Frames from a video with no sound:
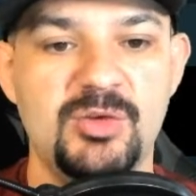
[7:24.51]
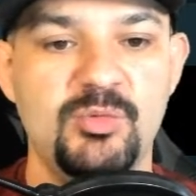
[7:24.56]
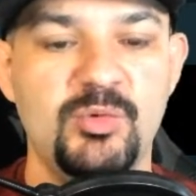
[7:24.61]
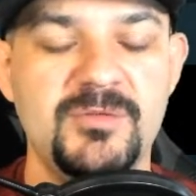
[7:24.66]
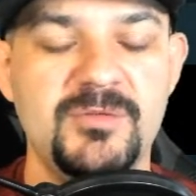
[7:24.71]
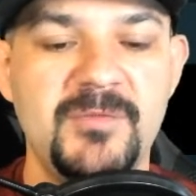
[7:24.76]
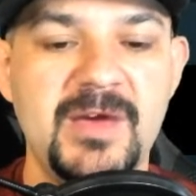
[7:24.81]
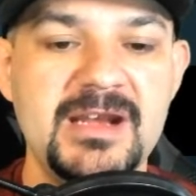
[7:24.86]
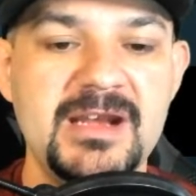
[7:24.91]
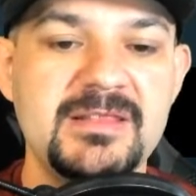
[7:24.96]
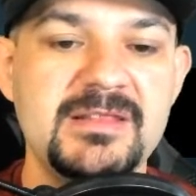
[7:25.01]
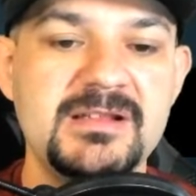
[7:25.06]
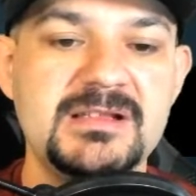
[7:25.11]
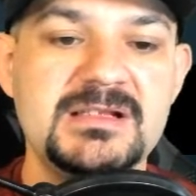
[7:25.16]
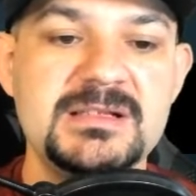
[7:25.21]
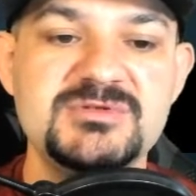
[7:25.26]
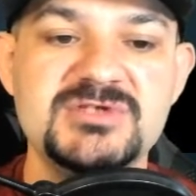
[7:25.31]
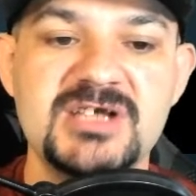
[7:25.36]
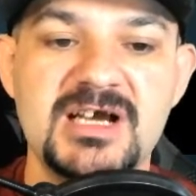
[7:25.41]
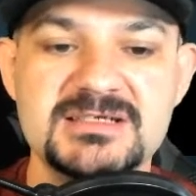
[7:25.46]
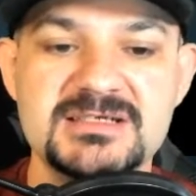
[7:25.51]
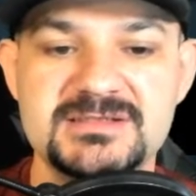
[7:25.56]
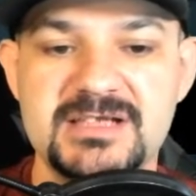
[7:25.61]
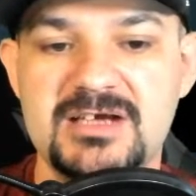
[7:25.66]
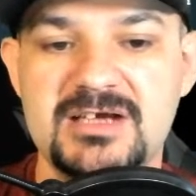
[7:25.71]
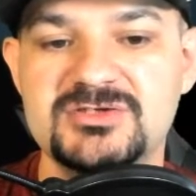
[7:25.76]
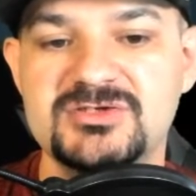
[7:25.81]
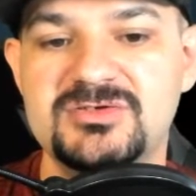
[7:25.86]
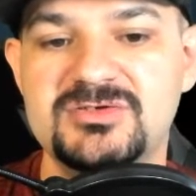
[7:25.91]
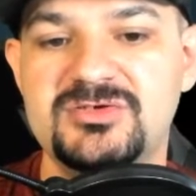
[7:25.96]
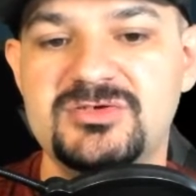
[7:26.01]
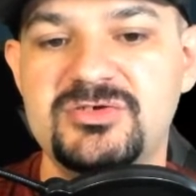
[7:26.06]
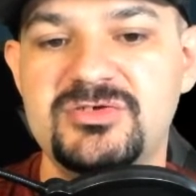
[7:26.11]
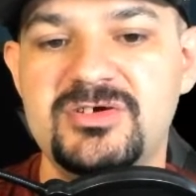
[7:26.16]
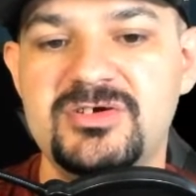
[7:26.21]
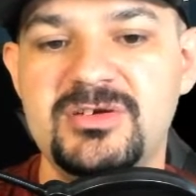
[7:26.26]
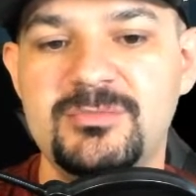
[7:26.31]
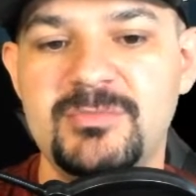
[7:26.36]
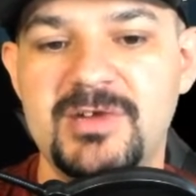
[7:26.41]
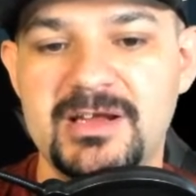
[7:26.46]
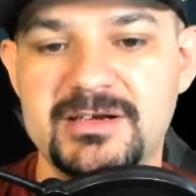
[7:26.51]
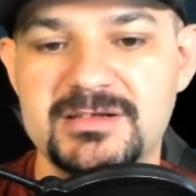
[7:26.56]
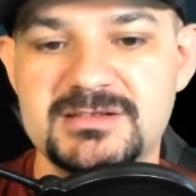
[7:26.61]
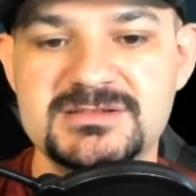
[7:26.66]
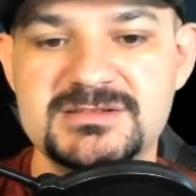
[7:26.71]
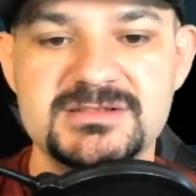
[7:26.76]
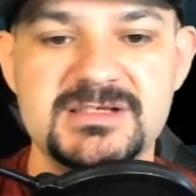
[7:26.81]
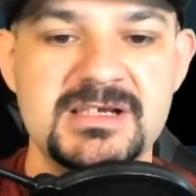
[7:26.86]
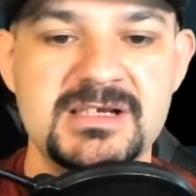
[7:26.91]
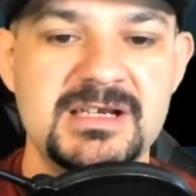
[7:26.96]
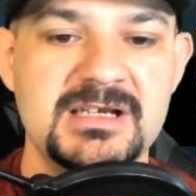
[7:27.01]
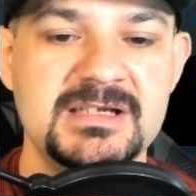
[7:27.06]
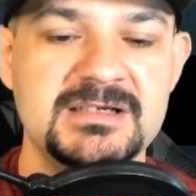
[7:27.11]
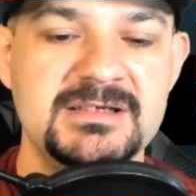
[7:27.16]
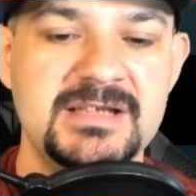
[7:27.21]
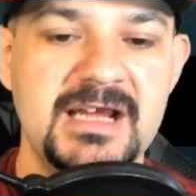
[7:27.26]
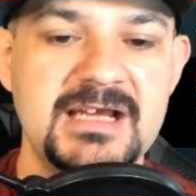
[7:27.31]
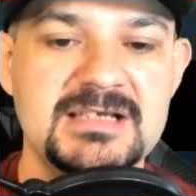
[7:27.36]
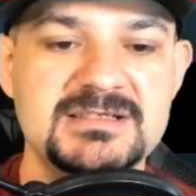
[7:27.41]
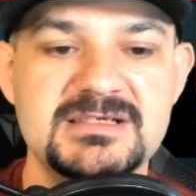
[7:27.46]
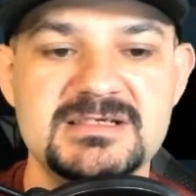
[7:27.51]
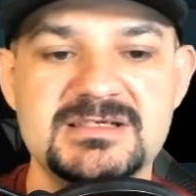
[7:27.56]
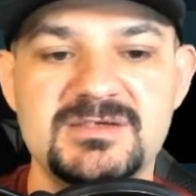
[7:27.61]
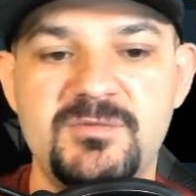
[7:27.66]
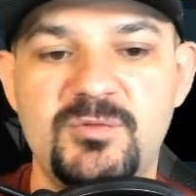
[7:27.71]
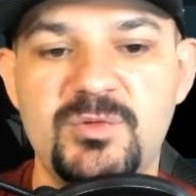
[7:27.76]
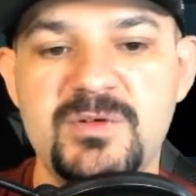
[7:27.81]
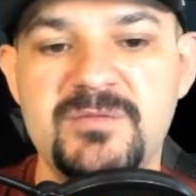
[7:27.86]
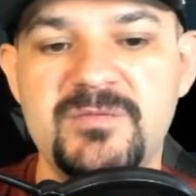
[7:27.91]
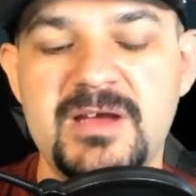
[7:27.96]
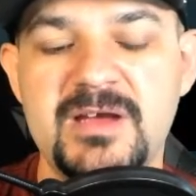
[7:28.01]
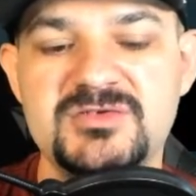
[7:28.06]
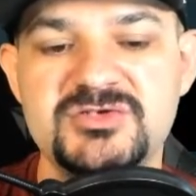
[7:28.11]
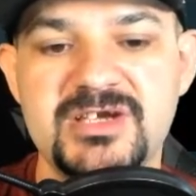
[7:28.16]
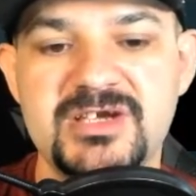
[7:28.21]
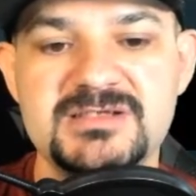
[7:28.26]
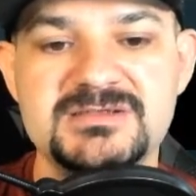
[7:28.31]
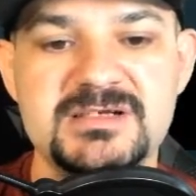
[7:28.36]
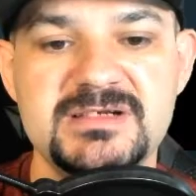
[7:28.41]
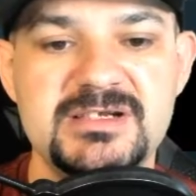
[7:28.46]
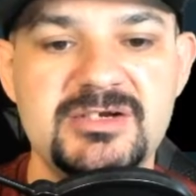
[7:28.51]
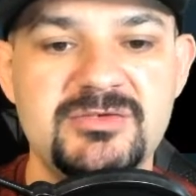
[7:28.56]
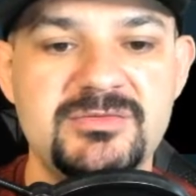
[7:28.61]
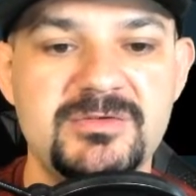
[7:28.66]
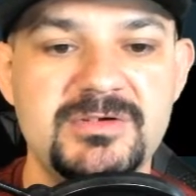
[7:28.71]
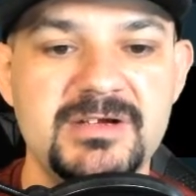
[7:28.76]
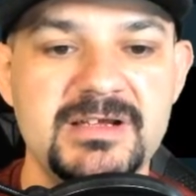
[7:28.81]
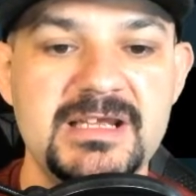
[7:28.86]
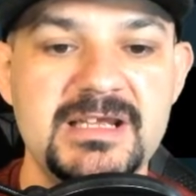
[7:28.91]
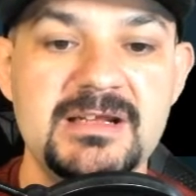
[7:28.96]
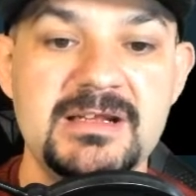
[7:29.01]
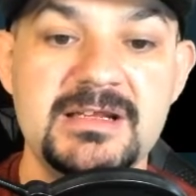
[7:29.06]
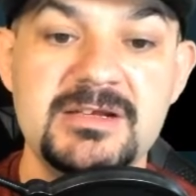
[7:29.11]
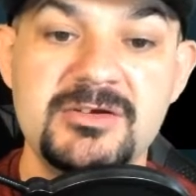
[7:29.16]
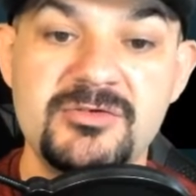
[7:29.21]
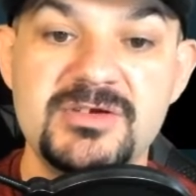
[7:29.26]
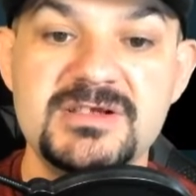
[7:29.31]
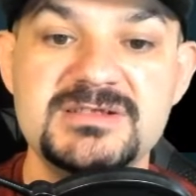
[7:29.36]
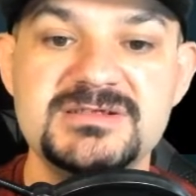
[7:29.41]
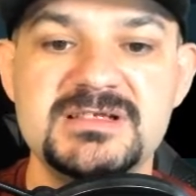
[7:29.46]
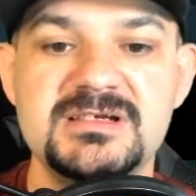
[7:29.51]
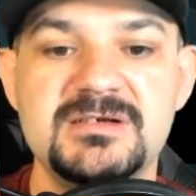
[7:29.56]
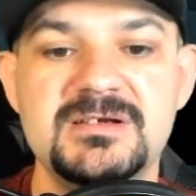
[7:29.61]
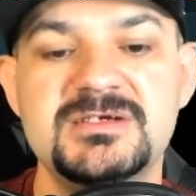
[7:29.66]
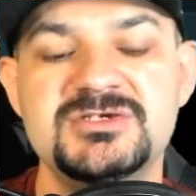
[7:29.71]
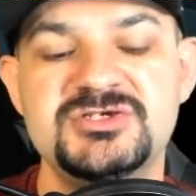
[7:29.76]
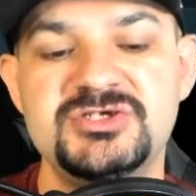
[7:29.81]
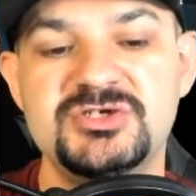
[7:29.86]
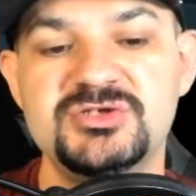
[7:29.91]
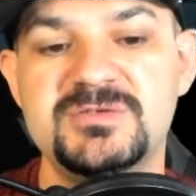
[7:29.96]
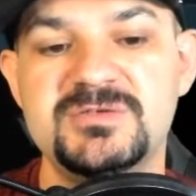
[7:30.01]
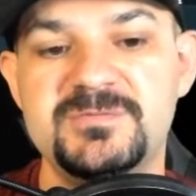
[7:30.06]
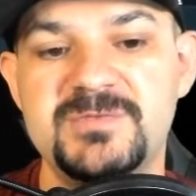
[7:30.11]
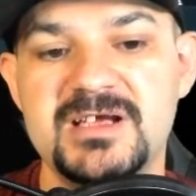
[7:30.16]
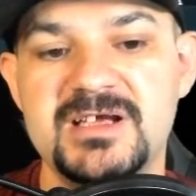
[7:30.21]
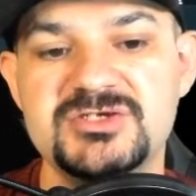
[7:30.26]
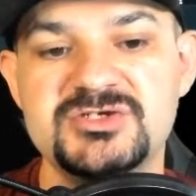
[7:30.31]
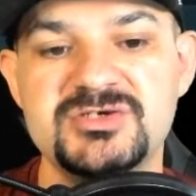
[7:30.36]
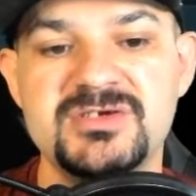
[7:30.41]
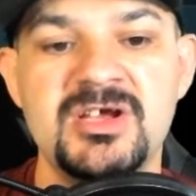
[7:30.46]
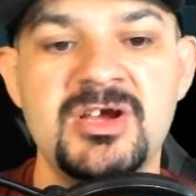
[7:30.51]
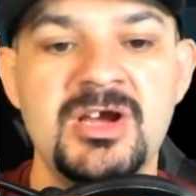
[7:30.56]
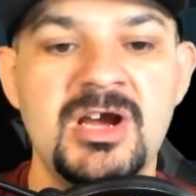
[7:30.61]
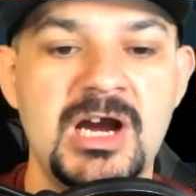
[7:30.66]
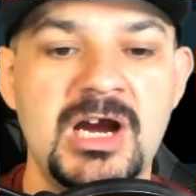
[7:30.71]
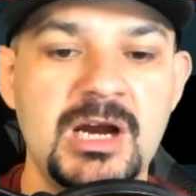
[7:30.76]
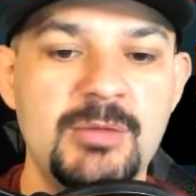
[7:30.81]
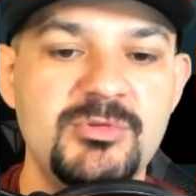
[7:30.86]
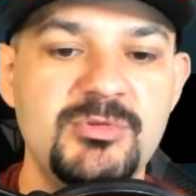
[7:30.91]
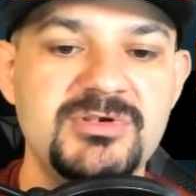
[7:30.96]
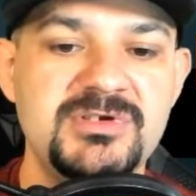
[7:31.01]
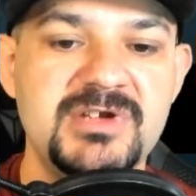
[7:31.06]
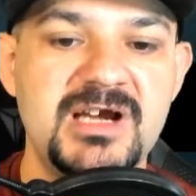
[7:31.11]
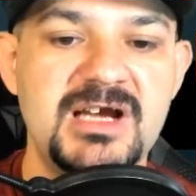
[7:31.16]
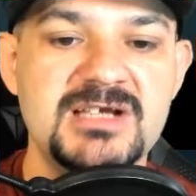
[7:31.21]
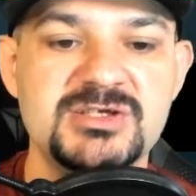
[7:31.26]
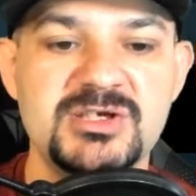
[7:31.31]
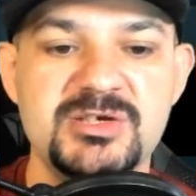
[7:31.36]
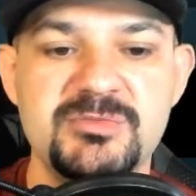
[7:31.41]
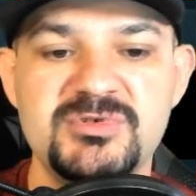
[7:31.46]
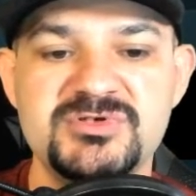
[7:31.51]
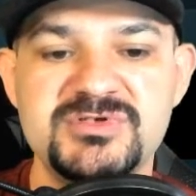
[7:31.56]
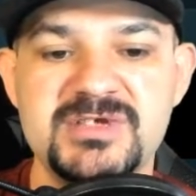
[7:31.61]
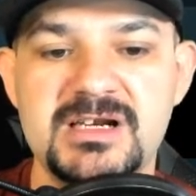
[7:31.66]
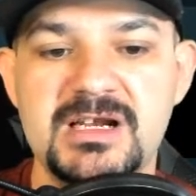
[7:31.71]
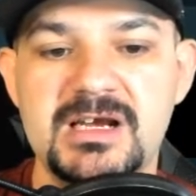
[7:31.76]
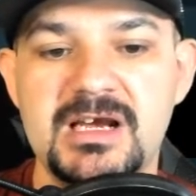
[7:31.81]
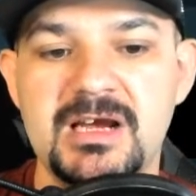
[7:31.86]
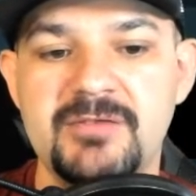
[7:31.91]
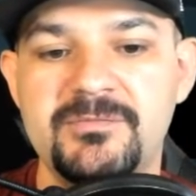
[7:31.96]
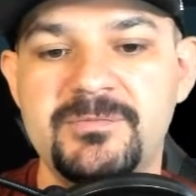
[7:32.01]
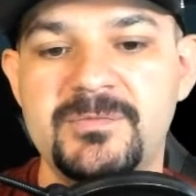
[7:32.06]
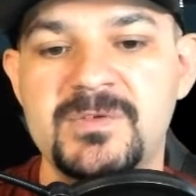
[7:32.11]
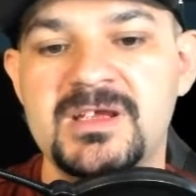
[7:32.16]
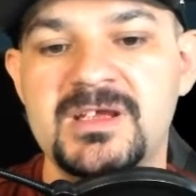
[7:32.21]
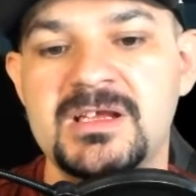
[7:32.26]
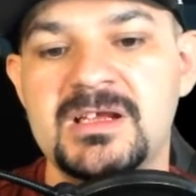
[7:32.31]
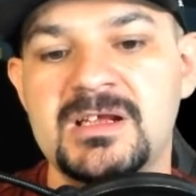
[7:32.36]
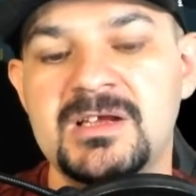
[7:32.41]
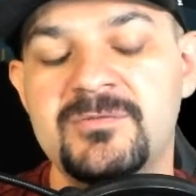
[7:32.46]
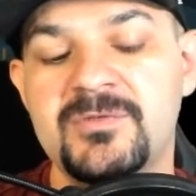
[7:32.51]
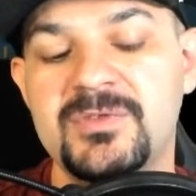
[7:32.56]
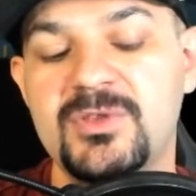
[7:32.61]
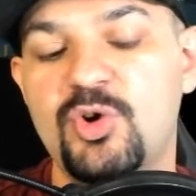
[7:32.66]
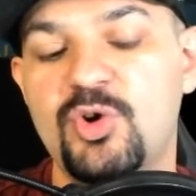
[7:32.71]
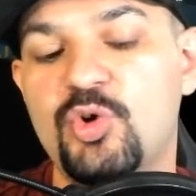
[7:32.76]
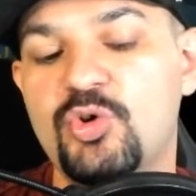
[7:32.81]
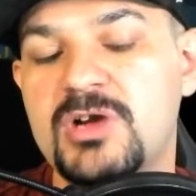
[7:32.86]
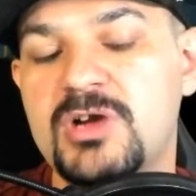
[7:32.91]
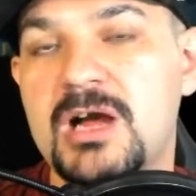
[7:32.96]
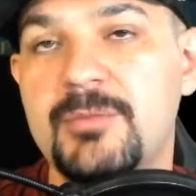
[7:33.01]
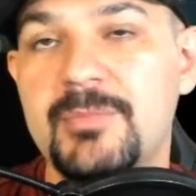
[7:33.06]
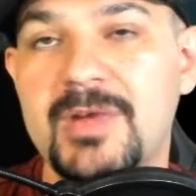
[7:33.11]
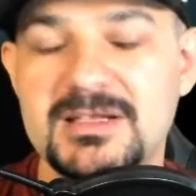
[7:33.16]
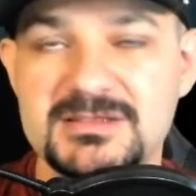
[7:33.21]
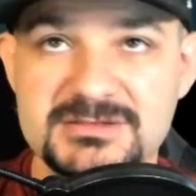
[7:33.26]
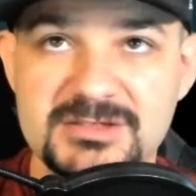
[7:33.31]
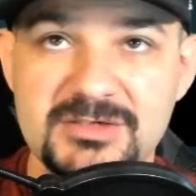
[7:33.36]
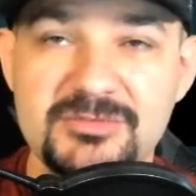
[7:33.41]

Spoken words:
When fighting the Eclipse hostiles, including the armadas, Tyza has a 45% chance to increase the shield deflection, armor dodge 100% for the whole combat.